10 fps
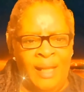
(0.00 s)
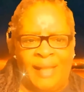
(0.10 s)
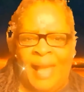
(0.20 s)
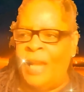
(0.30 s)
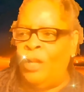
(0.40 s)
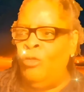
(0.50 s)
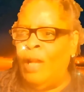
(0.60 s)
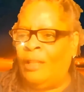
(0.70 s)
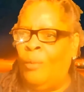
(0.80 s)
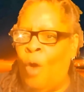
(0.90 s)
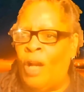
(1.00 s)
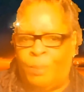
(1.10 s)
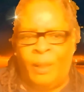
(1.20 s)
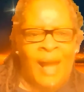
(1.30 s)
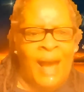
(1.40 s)
and this, and then you let
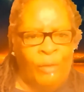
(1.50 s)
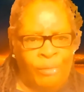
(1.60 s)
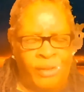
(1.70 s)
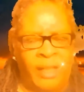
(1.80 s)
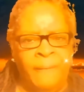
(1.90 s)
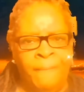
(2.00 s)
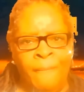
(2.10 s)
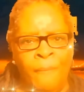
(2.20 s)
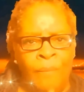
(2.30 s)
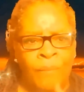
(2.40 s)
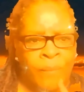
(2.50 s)
them watch pornography.